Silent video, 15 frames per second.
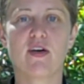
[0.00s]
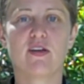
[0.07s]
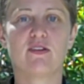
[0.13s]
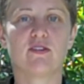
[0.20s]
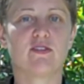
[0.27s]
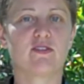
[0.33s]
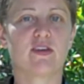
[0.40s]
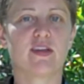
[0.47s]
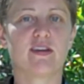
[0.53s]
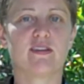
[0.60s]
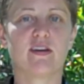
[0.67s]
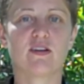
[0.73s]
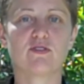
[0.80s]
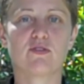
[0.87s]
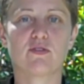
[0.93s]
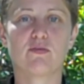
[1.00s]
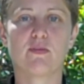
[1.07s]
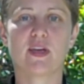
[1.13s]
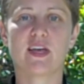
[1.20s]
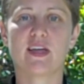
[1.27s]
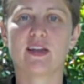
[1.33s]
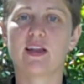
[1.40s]
Just get in touch with
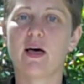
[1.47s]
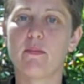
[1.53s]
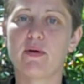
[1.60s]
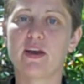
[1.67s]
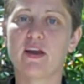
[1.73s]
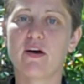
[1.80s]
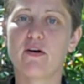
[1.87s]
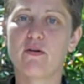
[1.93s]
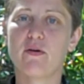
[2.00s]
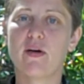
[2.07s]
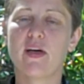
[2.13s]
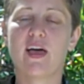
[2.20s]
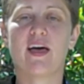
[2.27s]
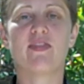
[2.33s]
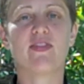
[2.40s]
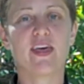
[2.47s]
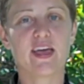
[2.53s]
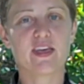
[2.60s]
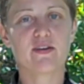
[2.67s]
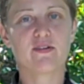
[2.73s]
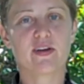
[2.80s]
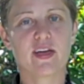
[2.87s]
me and let me know. And thank
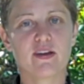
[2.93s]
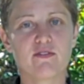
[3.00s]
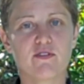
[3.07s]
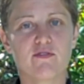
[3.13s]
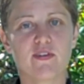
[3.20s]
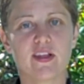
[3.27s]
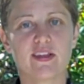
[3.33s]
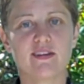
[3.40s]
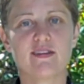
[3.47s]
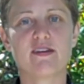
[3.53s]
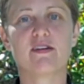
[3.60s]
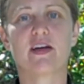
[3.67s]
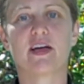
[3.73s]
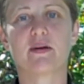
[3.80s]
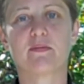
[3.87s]
you again for volunteering.